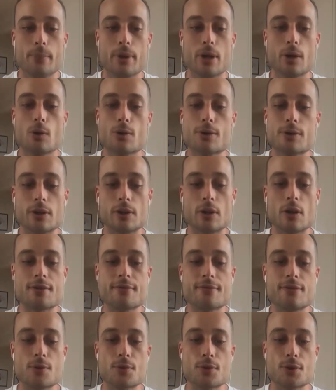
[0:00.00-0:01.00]
But it also
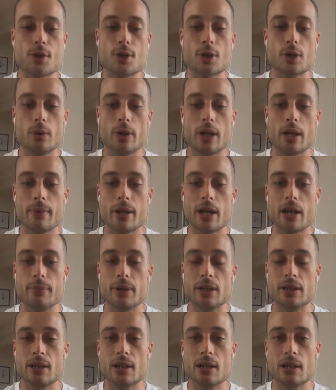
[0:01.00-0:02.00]
goes full circle. He may have
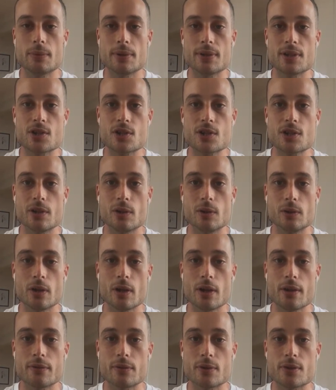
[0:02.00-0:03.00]
been dealing with his shit or
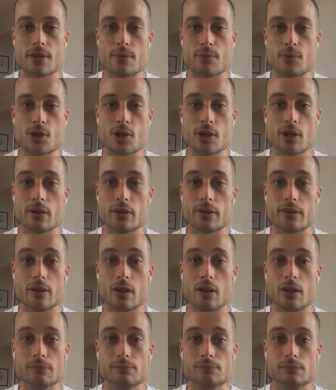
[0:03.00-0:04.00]
going through some shit at the
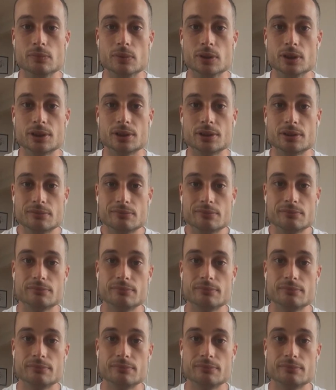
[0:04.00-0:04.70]
time, which